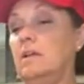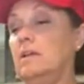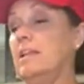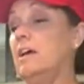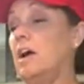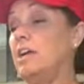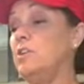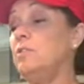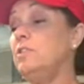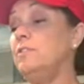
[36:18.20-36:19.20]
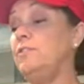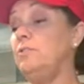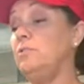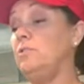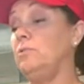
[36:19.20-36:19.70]
Now, I know that if you
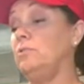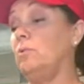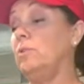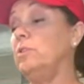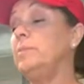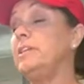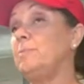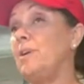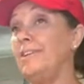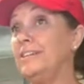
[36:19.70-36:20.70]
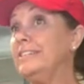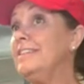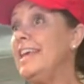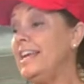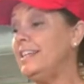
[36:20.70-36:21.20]
use oil-based products,
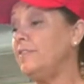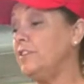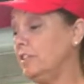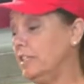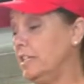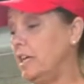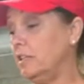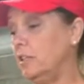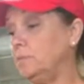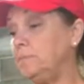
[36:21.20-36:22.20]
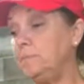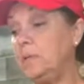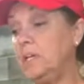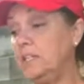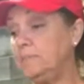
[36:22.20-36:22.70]
they definitely yellow,
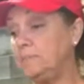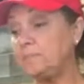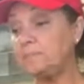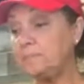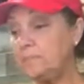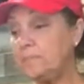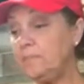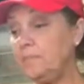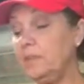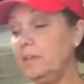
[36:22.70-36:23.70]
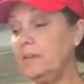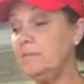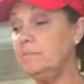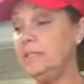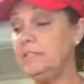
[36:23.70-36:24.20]
but
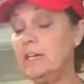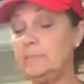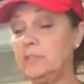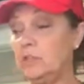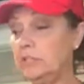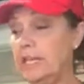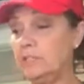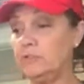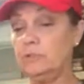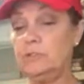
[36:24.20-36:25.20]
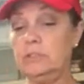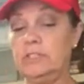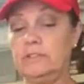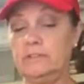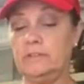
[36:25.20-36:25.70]
Big Top's all natural.
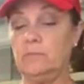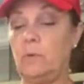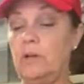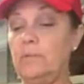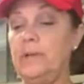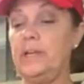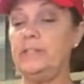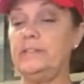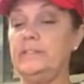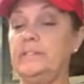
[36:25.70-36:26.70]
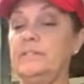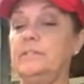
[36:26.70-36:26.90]
It's water-based.